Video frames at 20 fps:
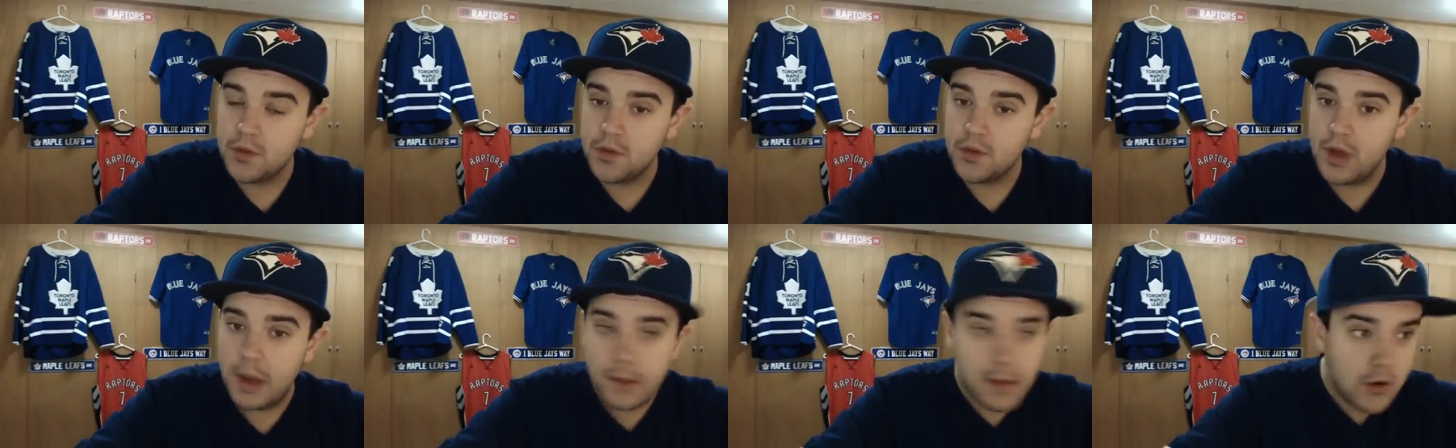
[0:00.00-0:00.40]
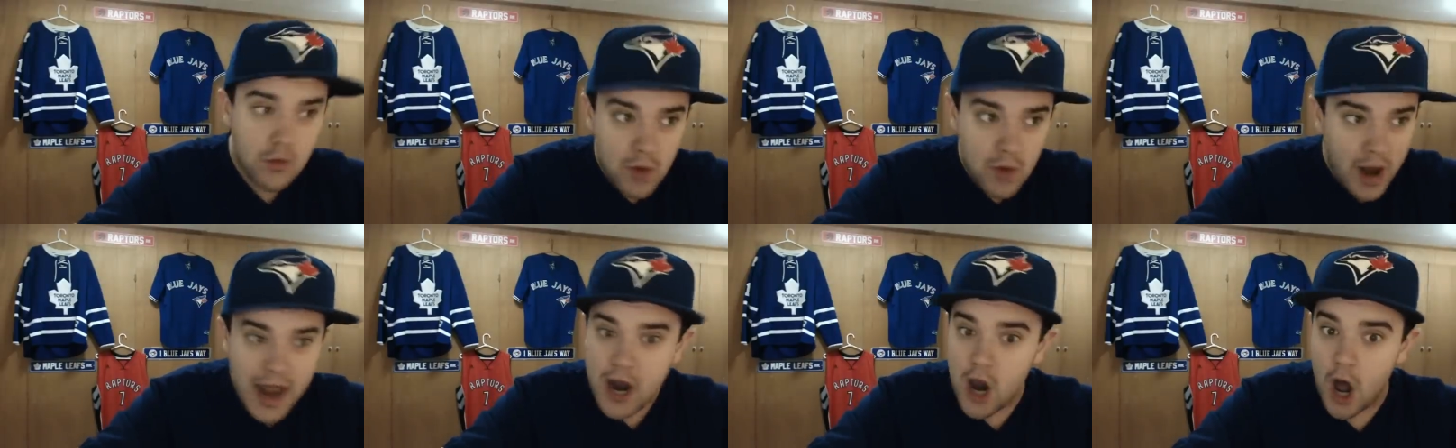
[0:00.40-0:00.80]
I mean,
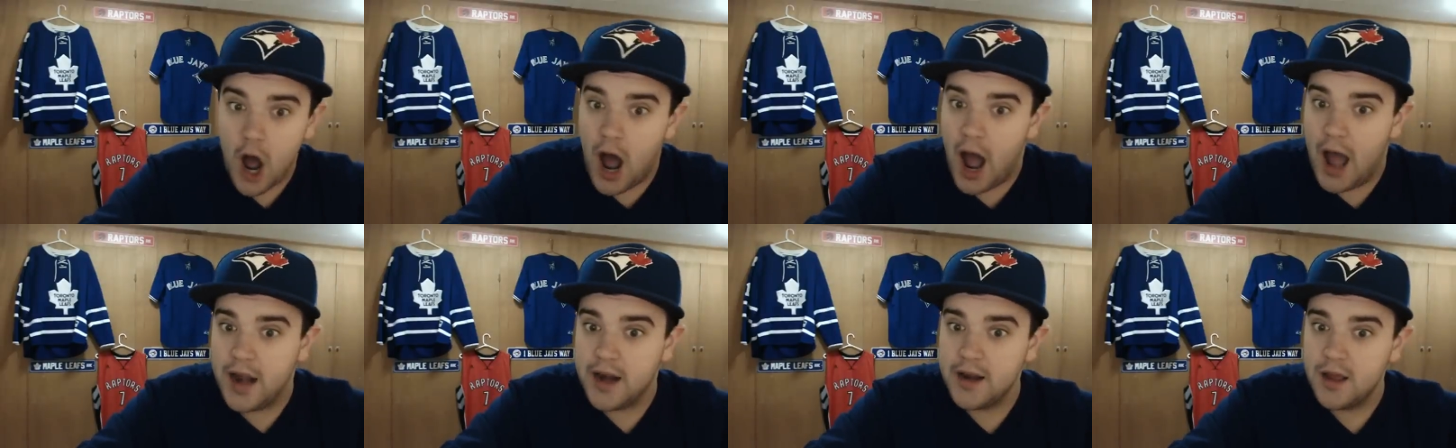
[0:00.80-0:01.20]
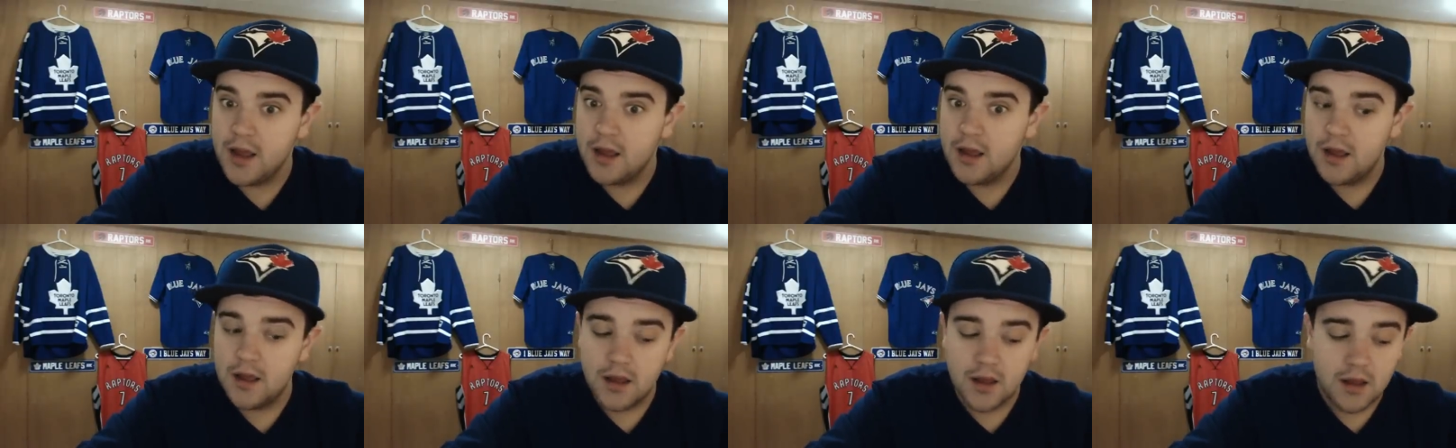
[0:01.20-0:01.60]
red hot.
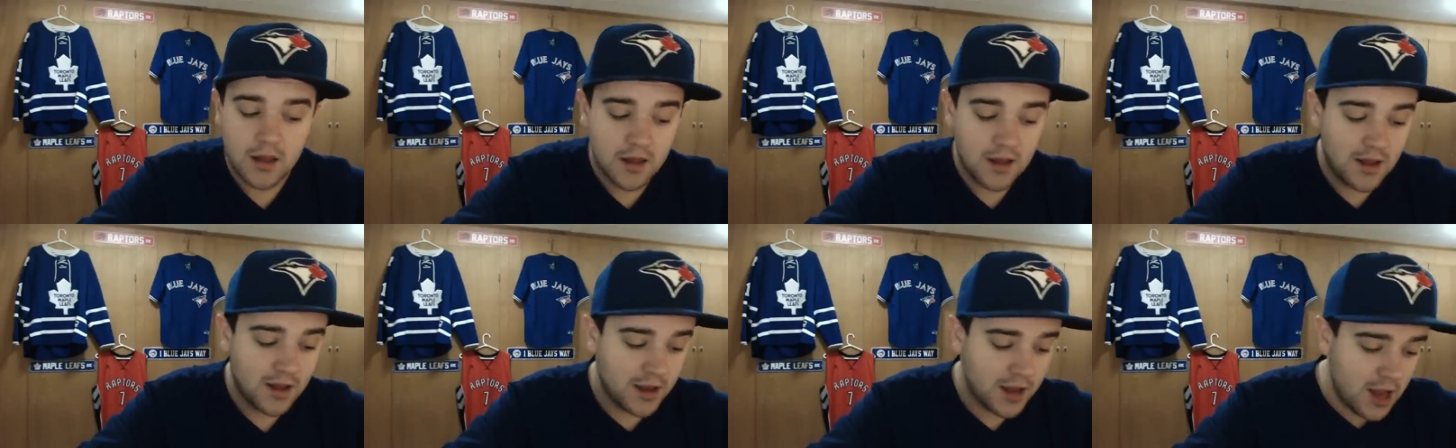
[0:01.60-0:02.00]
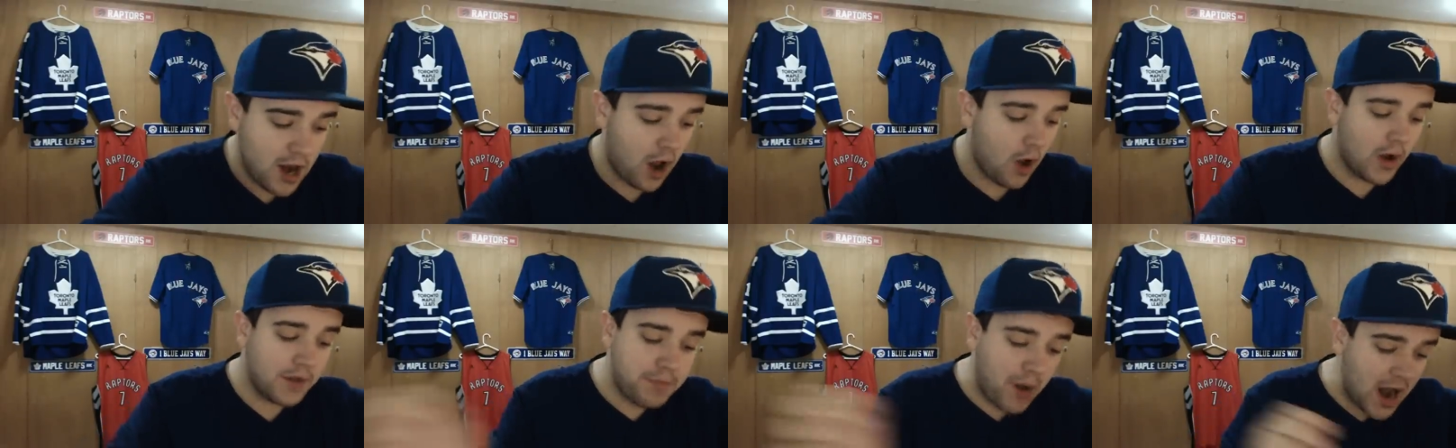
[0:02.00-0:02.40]
You
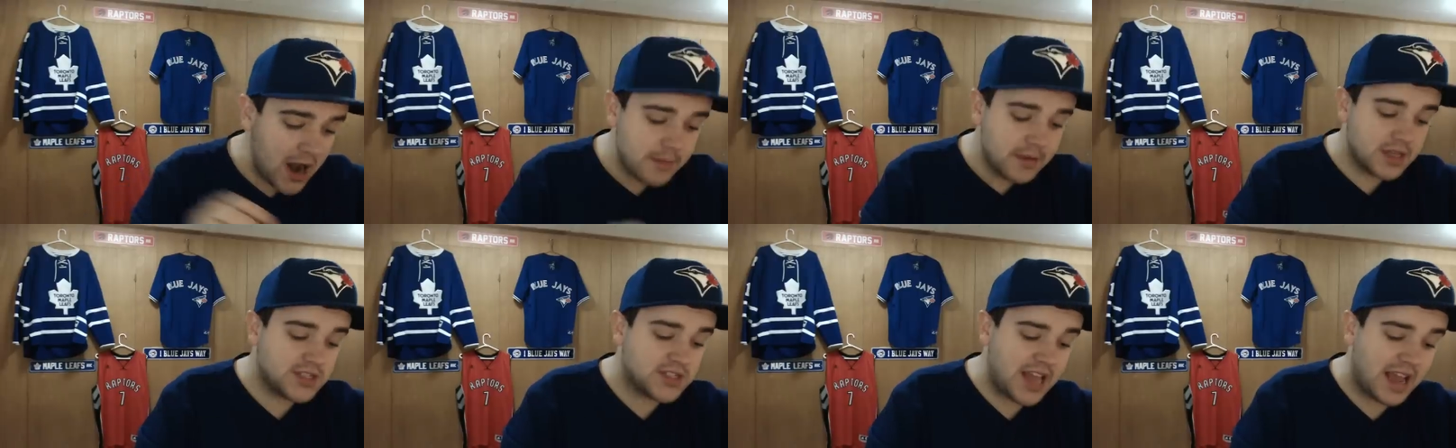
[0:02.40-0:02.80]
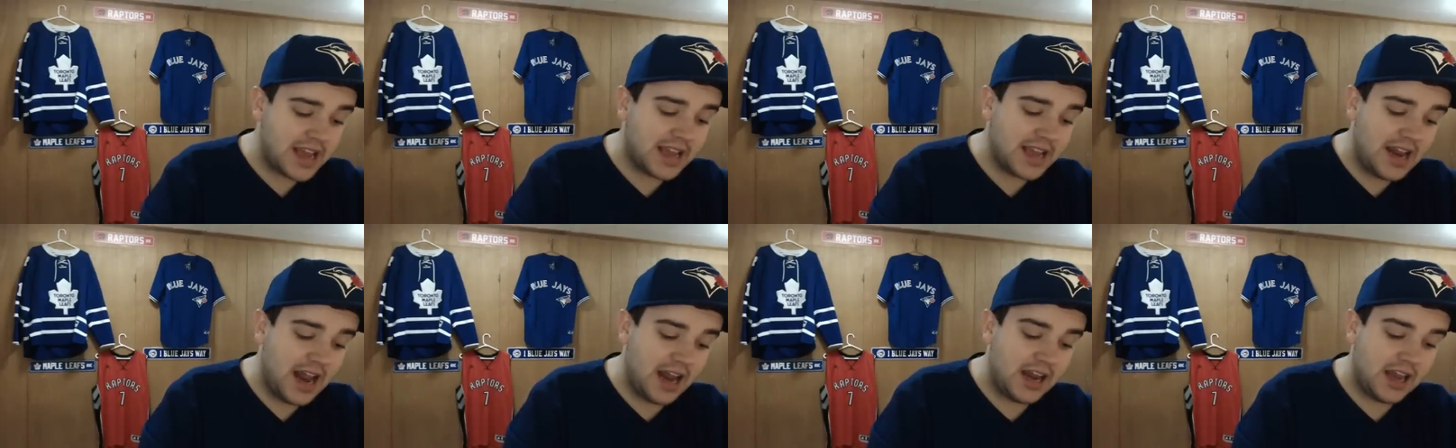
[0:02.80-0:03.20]
know, in bottom of the
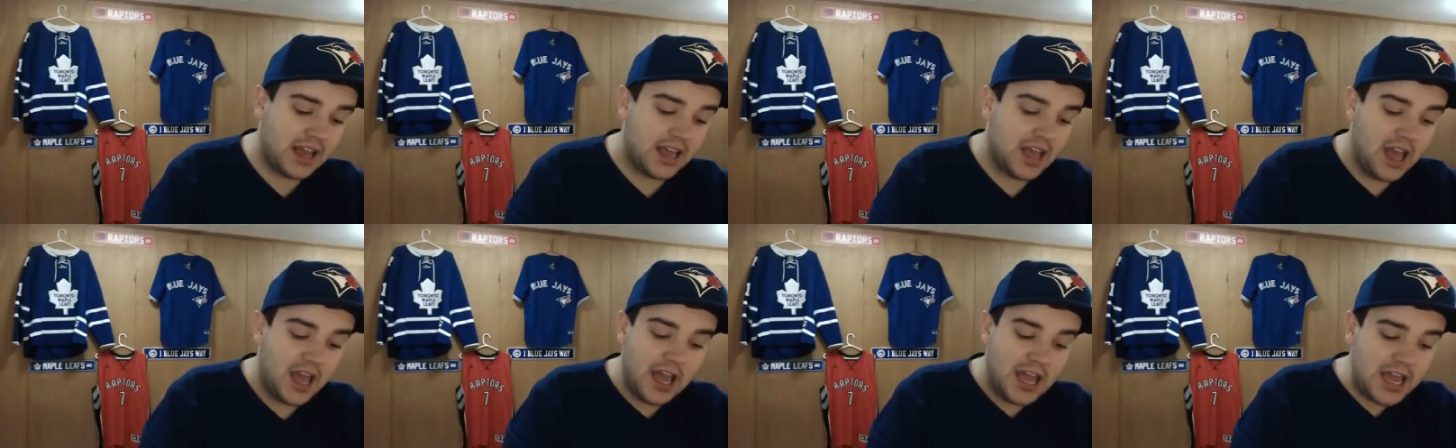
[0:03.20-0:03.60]
second inning,